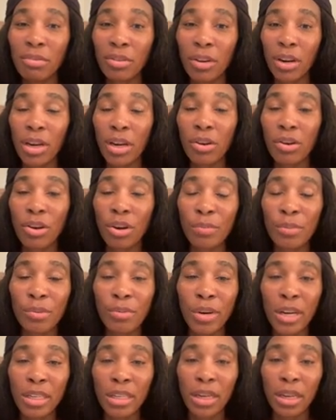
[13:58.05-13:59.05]
or I go home
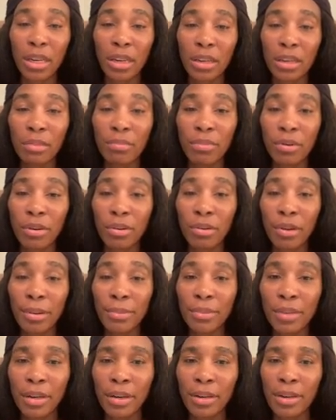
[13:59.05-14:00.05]
and watch like a good
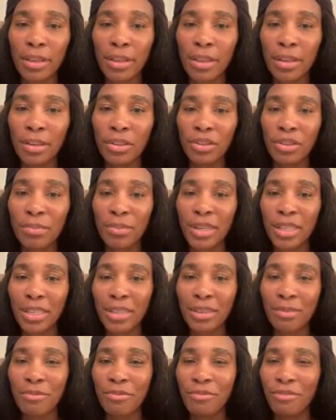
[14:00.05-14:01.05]
program, so I don't have to think too
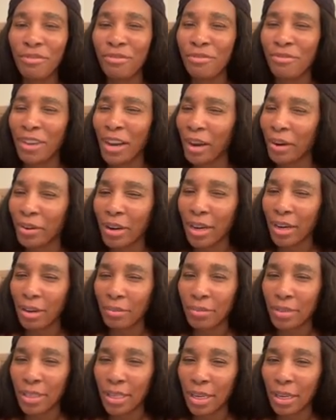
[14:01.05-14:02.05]
much. So I'm very
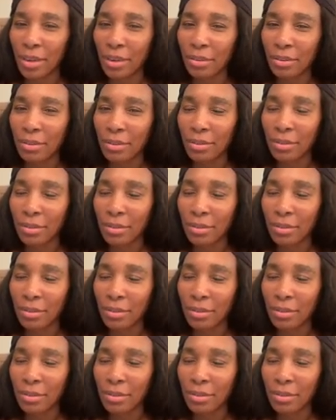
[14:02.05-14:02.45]
upset,